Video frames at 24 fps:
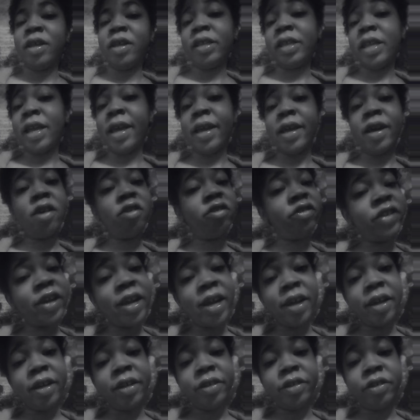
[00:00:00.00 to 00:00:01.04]
they ain't gonna
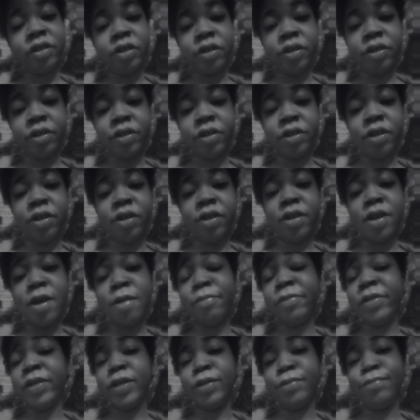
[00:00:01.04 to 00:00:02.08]
change.
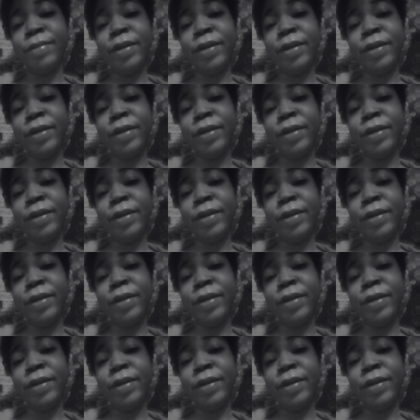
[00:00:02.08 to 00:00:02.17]
I'm just